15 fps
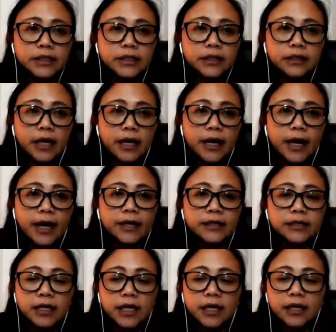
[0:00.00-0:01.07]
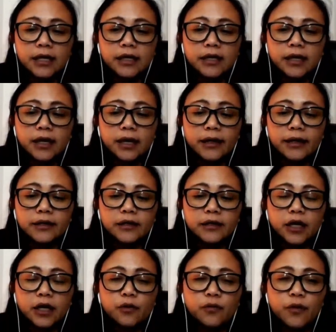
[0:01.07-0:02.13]
they had a
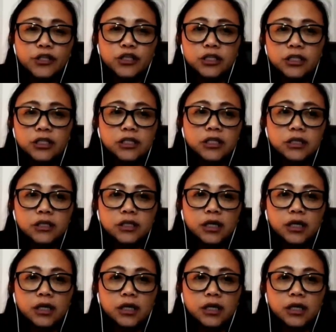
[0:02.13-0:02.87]
registered